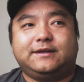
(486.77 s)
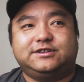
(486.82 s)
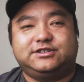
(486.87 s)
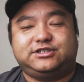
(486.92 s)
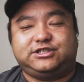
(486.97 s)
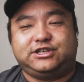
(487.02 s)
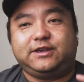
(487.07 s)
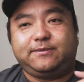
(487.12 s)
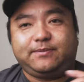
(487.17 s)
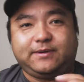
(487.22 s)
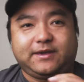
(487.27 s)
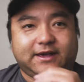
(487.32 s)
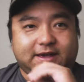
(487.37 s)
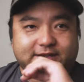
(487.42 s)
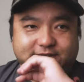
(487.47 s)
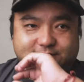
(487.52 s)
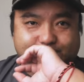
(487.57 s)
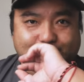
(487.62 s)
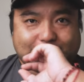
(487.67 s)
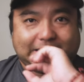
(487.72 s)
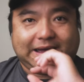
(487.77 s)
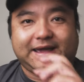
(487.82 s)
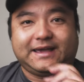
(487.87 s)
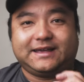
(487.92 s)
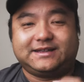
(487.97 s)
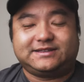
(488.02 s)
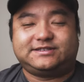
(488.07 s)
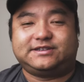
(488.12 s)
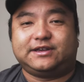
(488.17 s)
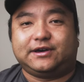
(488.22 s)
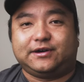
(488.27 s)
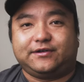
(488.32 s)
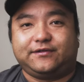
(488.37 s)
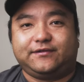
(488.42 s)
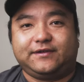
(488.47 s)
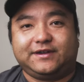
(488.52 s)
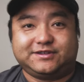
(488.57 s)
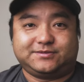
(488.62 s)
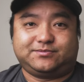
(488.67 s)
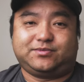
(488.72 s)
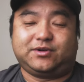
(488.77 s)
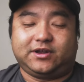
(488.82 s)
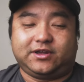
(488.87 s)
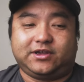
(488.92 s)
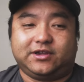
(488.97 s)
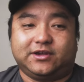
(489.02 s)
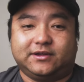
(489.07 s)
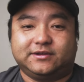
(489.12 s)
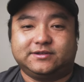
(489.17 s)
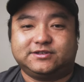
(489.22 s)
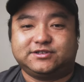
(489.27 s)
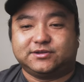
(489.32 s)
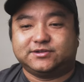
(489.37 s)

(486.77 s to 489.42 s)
GPS by itself is pretty good.